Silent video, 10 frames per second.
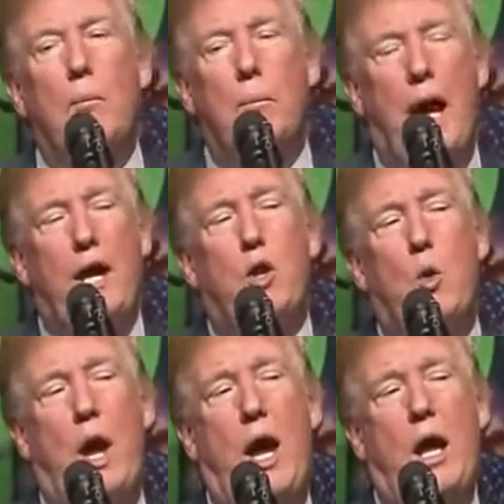By the
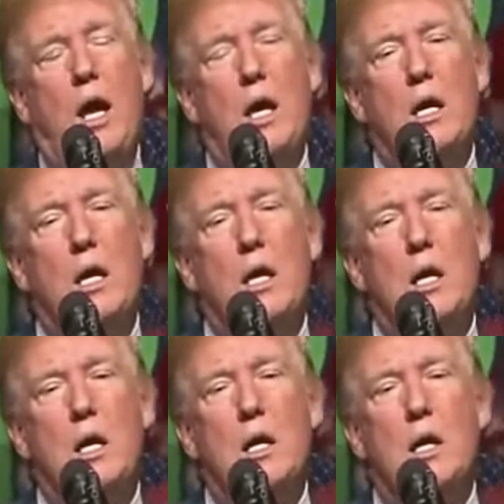way,
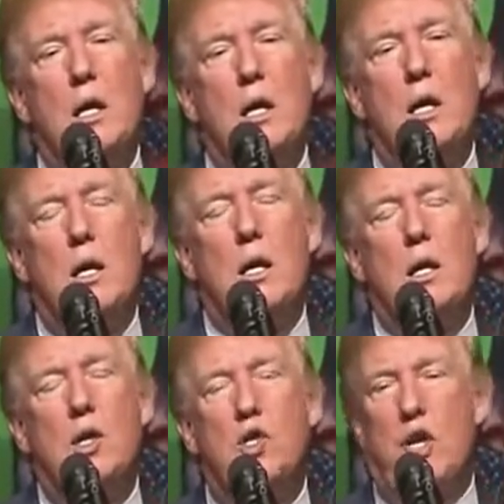
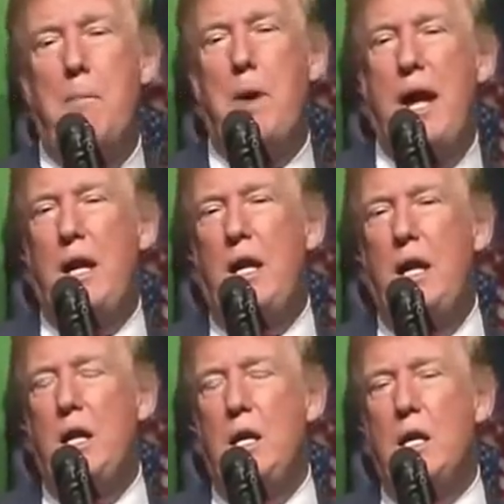
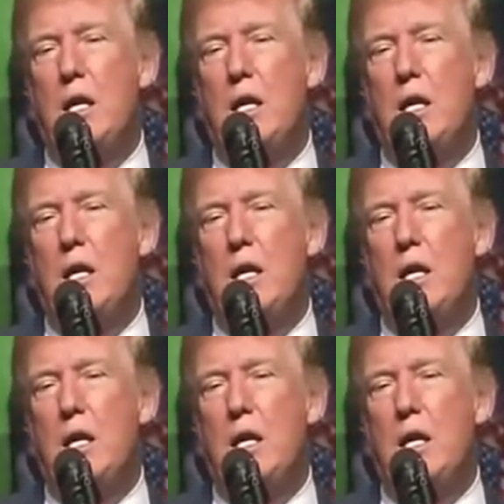somebody